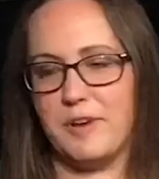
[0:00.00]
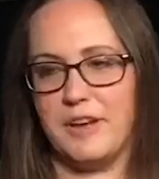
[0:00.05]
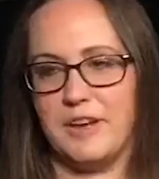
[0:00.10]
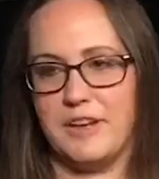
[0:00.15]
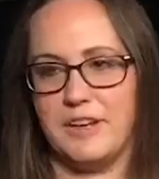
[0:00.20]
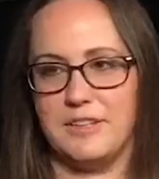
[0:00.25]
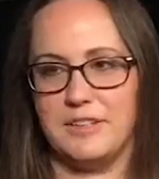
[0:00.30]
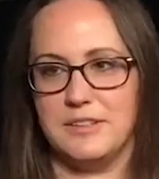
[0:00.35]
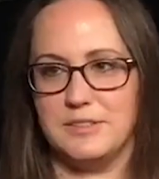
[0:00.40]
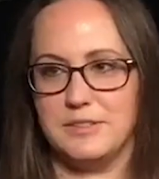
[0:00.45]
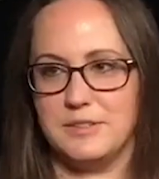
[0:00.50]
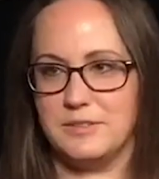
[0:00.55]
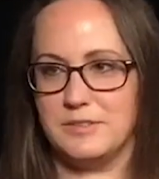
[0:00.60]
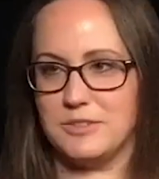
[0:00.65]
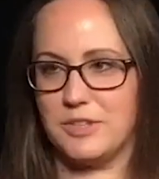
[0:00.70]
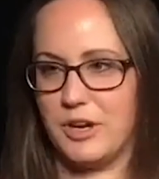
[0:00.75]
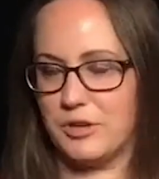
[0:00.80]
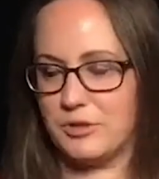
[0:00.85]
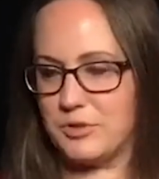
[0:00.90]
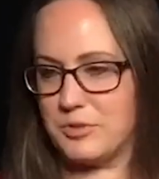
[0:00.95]
I
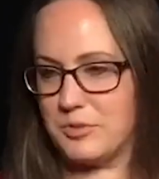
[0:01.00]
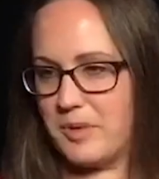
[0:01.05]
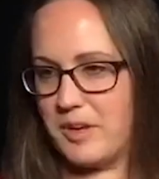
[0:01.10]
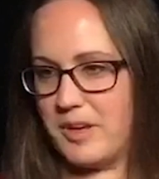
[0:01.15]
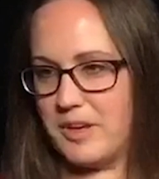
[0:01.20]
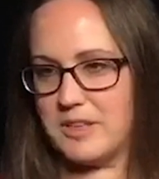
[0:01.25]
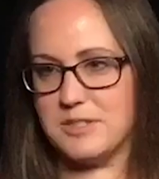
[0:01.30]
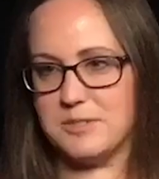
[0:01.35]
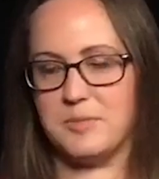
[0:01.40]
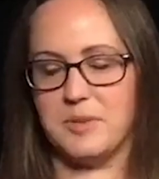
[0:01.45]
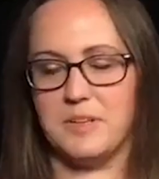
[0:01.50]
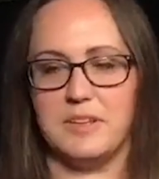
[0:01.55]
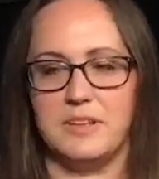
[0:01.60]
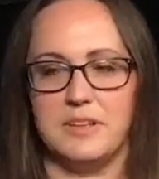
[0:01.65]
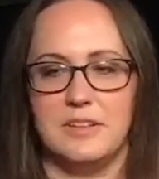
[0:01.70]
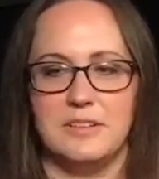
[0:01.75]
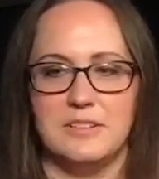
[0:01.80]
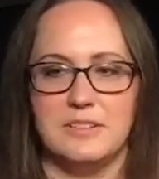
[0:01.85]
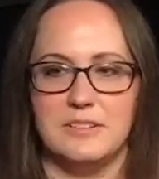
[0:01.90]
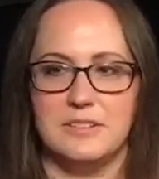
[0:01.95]
talked with my
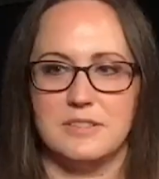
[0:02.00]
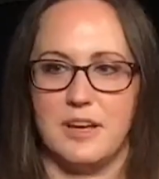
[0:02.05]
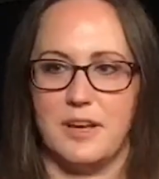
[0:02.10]
husband.